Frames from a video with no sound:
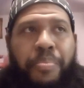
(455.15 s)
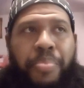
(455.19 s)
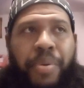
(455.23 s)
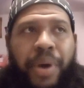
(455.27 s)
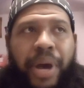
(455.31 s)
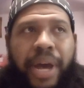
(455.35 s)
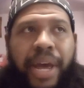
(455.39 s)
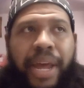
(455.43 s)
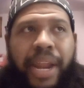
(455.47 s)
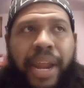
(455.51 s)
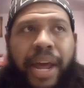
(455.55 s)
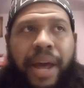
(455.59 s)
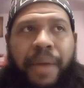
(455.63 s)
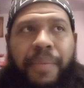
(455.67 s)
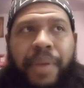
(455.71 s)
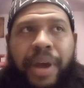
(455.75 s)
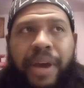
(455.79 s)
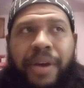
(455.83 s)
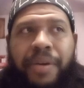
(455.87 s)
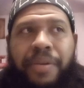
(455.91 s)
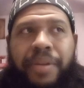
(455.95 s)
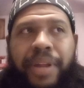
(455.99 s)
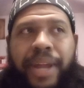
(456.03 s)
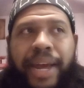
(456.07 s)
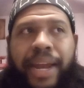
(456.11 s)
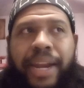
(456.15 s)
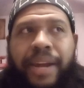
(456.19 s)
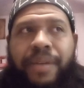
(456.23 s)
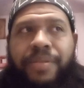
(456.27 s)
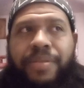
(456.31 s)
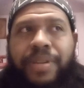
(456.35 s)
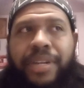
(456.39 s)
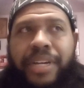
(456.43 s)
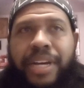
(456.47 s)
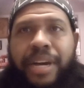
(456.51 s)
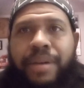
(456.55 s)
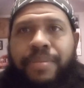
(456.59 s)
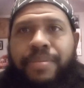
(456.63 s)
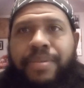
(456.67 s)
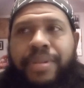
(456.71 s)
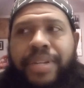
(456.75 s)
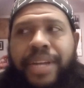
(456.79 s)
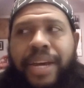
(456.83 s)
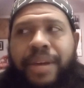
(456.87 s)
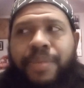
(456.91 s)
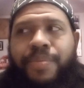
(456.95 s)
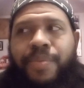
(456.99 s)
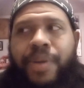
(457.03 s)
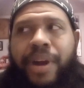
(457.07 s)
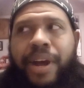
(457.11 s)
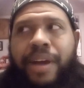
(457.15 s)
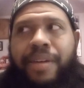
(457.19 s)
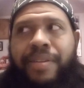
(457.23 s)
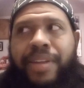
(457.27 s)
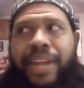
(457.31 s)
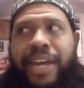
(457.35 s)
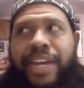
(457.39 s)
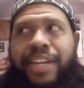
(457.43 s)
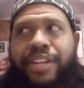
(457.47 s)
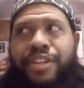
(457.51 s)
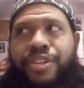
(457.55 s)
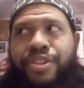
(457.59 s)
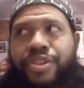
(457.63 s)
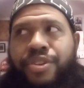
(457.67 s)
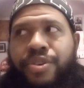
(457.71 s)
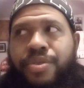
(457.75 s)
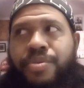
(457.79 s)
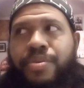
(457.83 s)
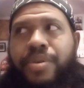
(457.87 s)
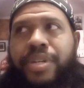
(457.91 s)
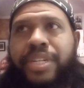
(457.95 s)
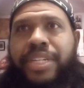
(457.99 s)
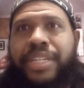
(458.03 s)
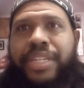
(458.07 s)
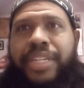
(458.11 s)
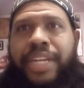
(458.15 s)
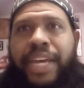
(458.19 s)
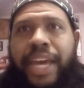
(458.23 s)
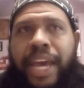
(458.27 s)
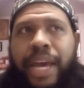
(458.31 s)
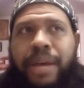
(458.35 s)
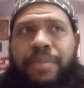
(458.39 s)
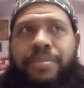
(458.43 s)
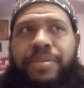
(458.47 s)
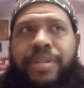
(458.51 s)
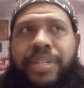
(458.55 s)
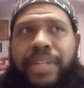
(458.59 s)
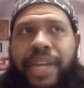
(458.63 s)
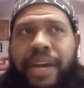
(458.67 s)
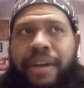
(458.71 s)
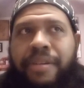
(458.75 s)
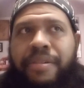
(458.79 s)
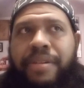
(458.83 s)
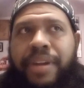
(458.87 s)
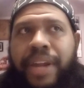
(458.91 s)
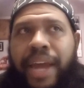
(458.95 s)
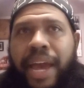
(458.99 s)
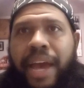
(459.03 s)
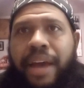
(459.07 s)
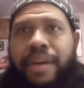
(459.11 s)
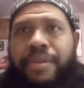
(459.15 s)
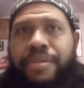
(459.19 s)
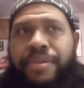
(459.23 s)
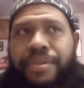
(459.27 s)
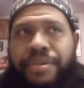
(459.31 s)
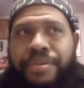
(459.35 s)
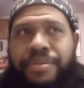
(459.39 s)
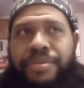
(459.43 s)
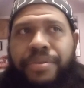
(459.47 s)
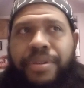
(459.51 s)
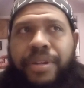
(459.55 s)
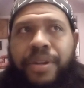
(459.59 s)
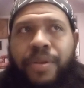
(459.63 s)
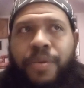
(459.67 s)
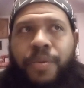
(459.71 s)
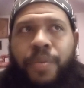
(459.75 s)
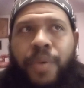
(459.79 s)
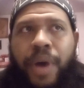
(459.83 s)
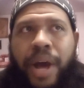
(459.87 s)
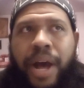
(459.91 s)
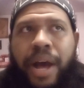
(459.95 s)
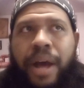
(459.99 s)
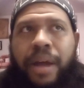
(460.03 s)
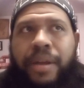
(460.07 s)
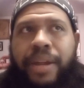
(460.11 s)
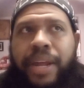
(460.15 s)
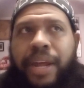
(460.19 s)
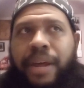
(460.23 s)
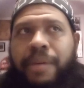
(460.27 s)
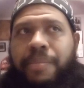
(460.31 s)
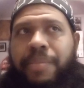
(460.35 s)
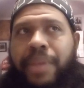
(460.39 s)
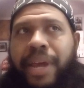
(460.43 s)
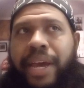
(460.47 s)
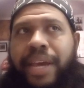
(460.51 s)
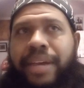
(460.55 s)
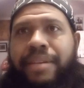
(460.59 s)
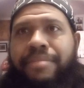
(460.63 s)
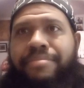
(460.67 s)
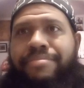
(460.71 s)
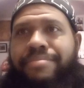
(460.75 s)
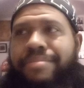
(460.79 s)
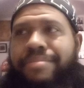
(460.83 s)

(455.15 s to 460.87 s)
But I'm not gonna lie, there was a couple times where I was like, Tua just kept staring down dudes a while that I'm like,